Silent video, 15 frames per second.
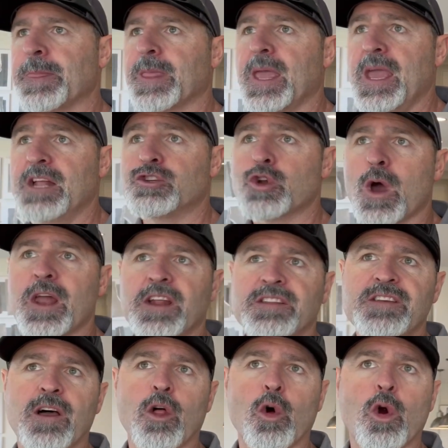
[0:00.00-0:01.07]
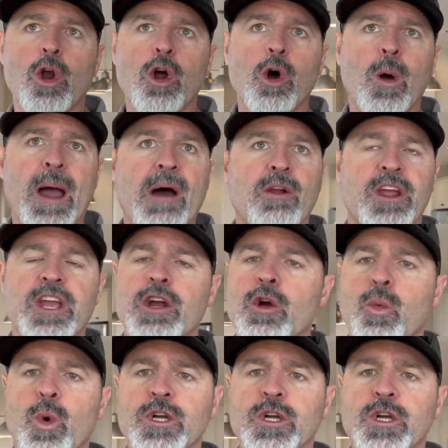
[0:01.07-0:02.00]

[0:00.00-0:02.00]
Entrada del Oro out here,